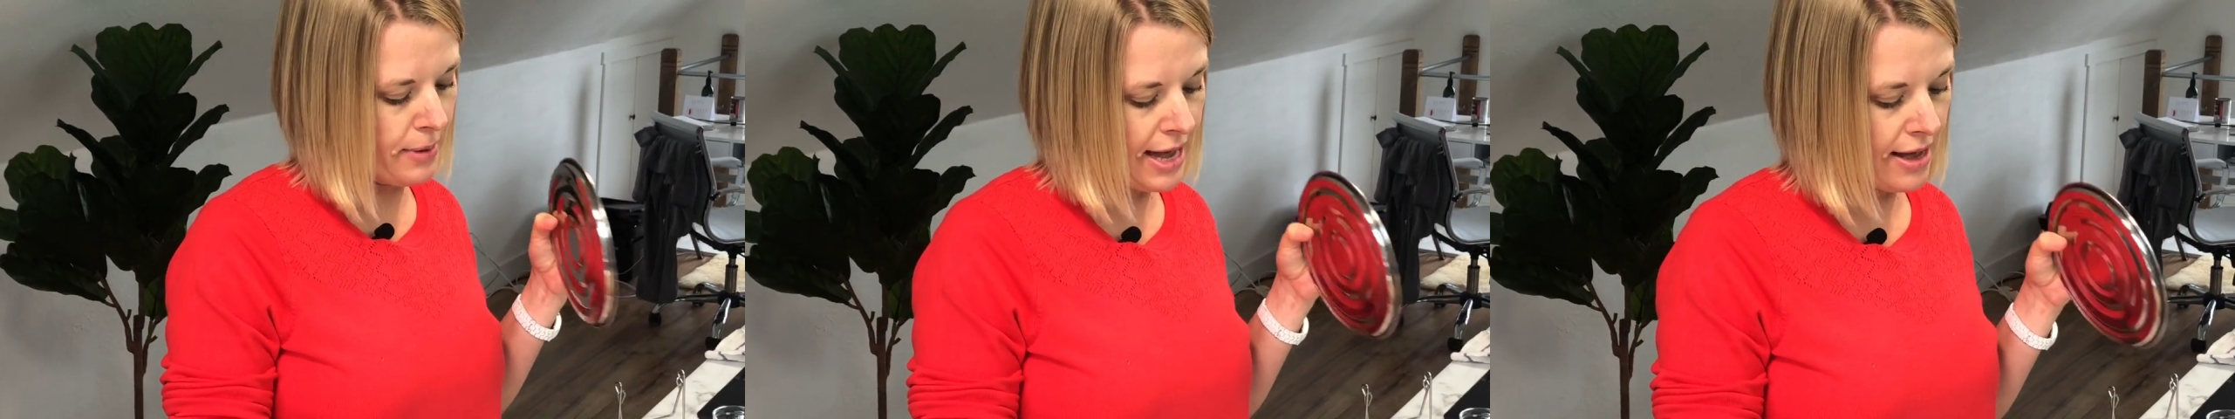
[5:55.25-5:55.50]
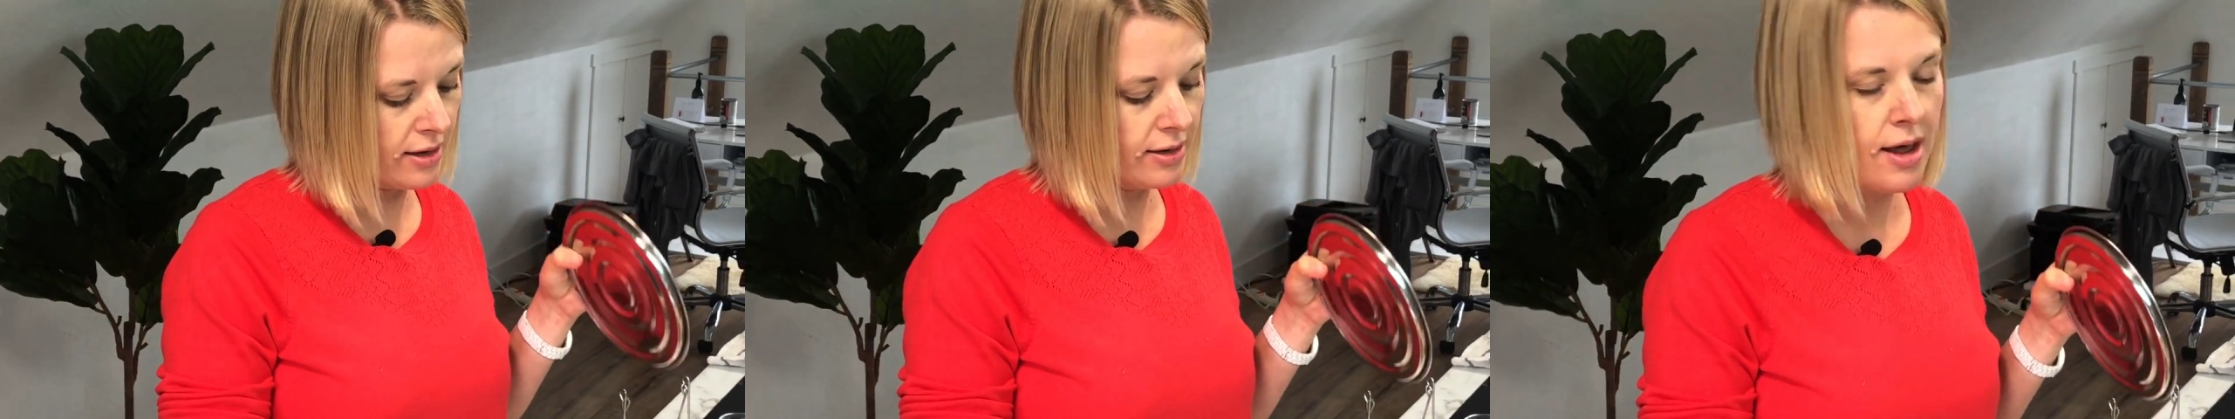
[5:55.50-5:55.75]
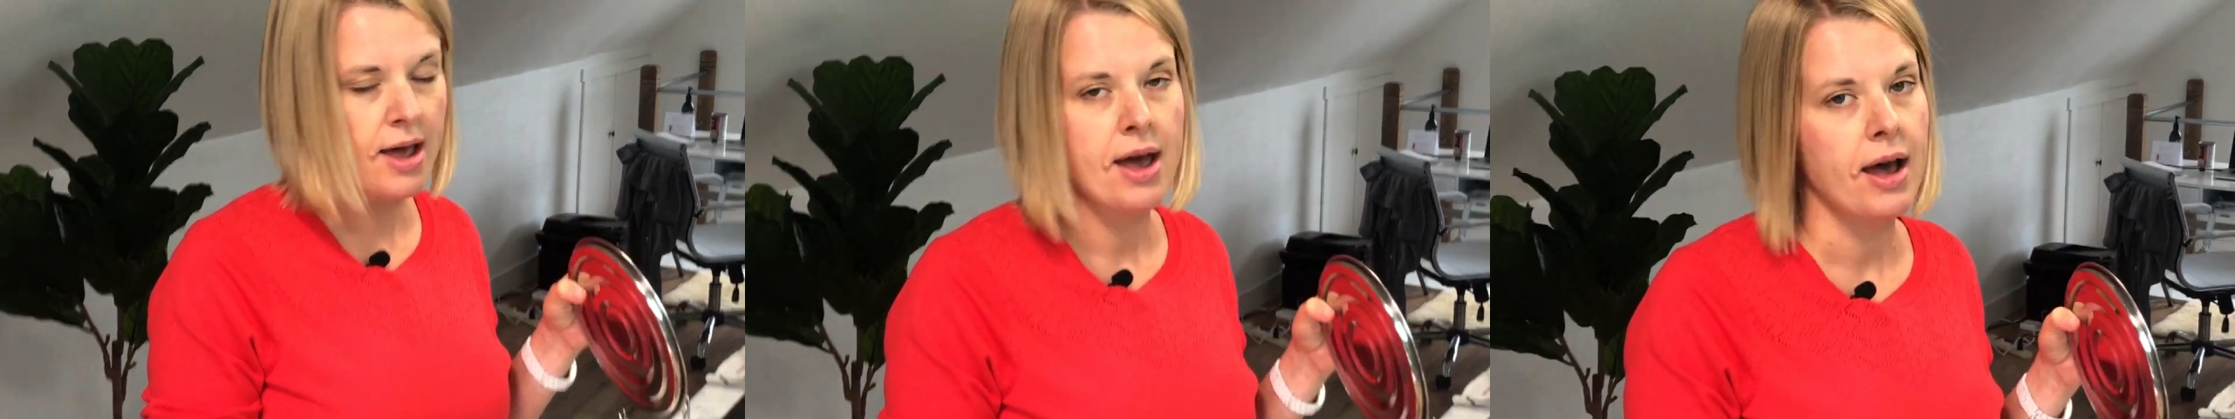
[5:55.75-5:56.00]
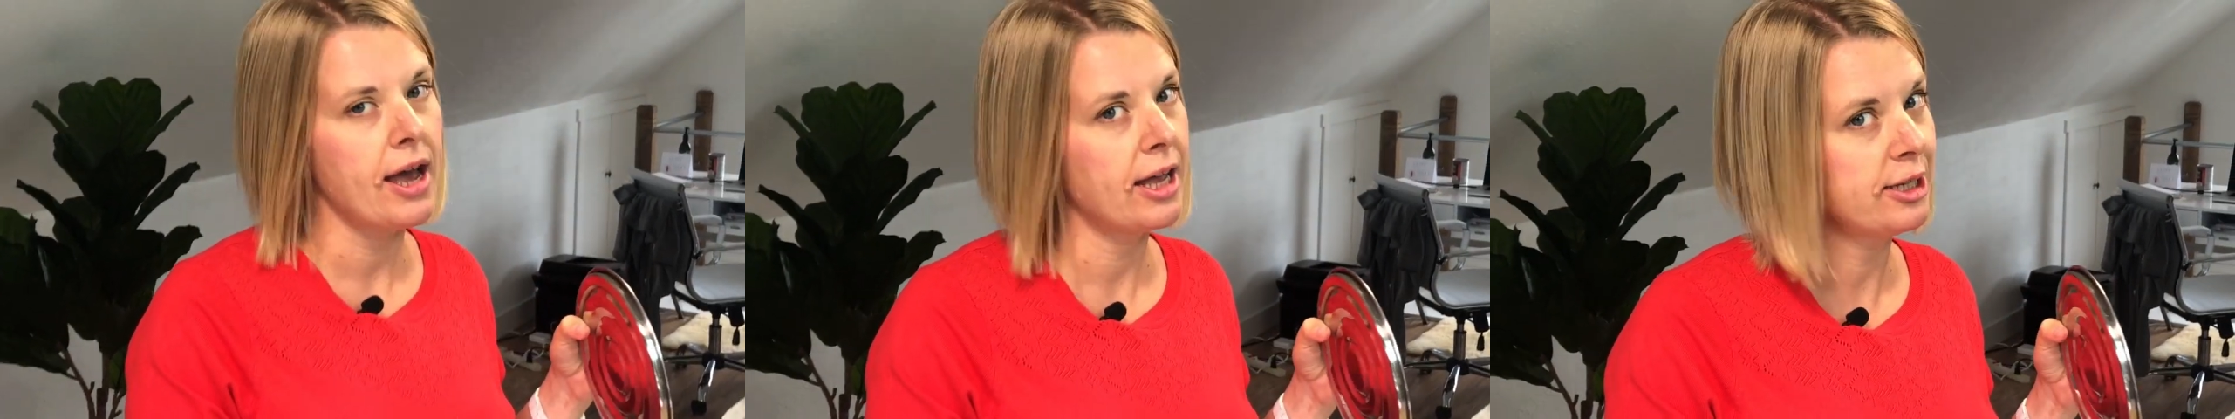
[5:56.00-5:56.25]
pan
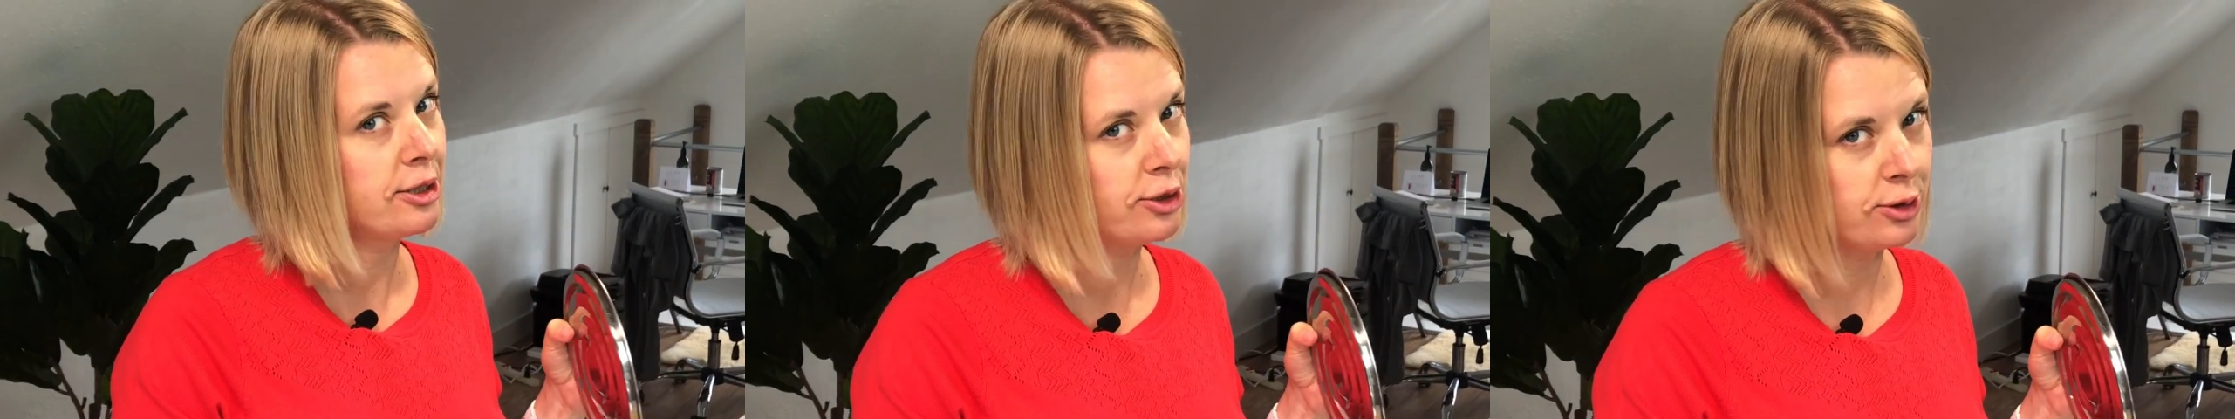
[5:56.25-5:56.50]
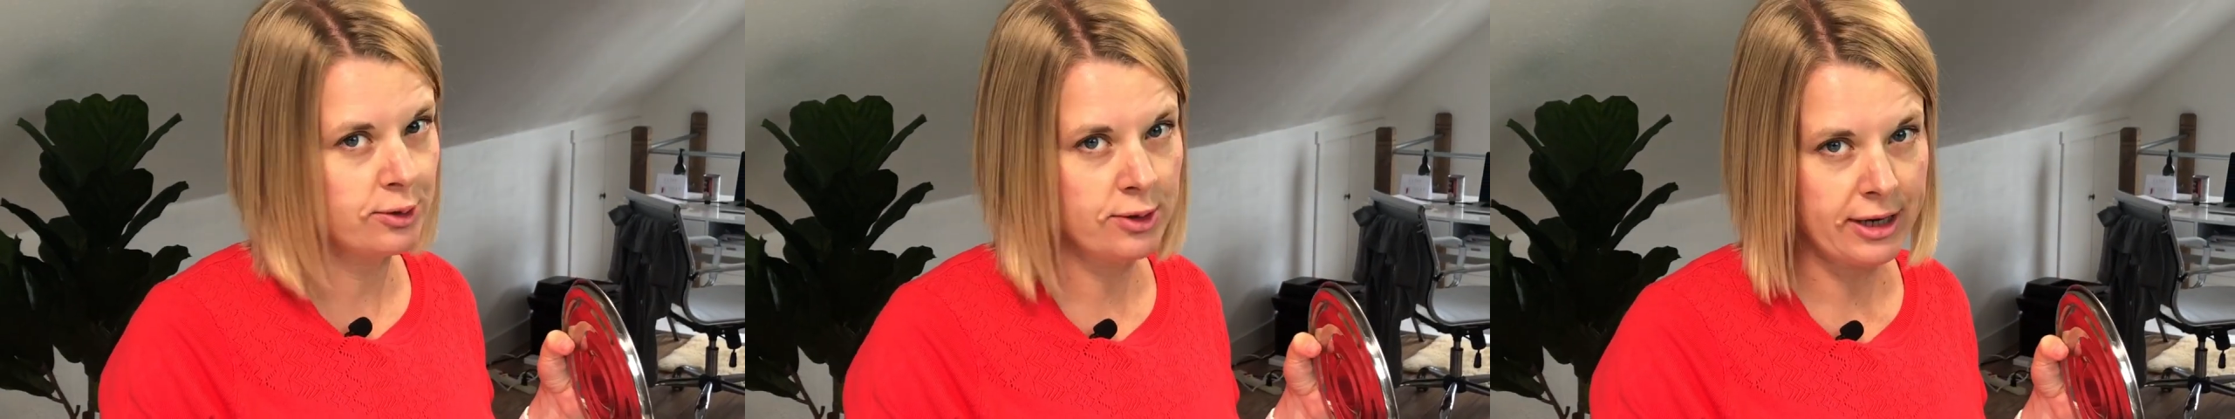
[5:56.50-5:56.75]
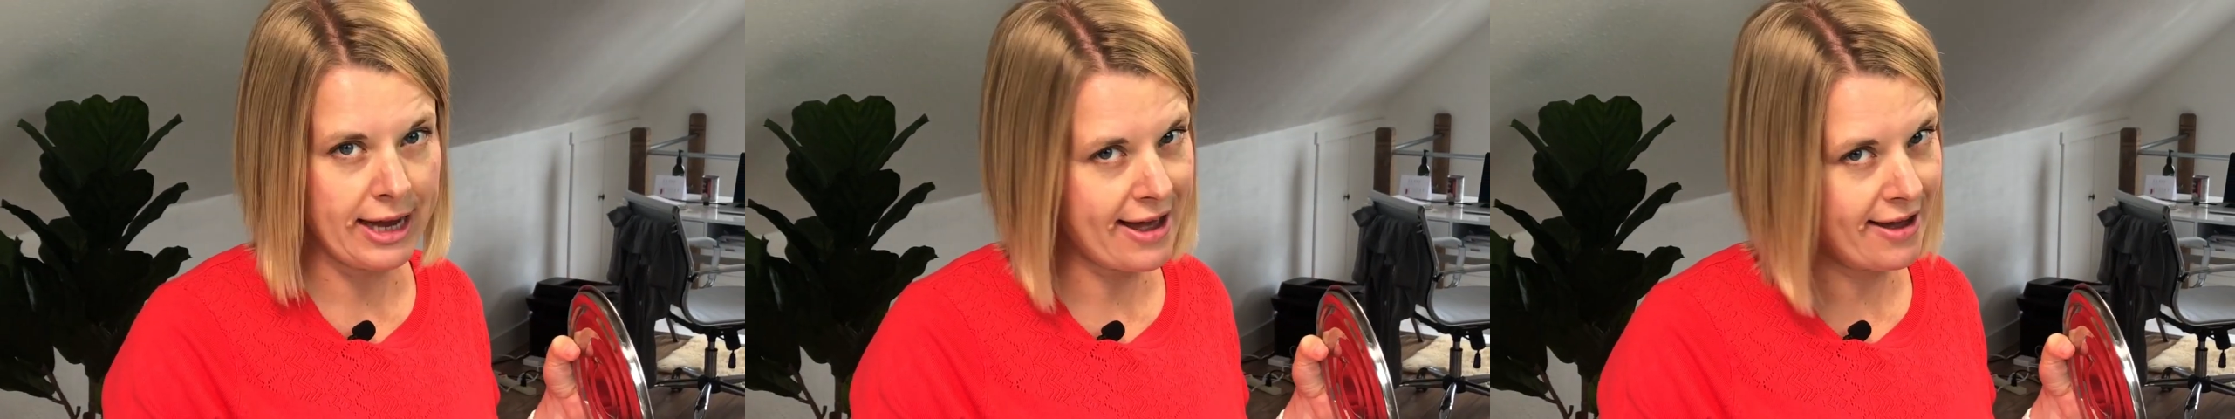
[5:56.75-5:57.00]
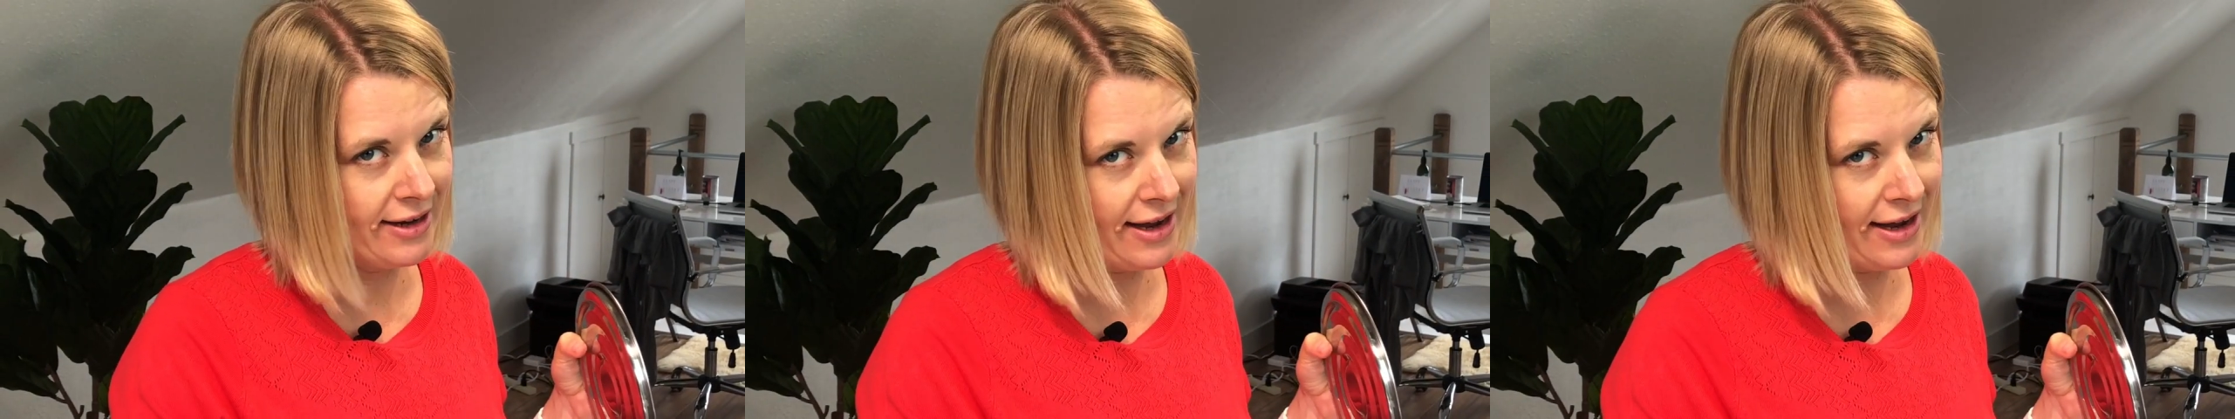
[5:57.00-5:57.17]
and you do not add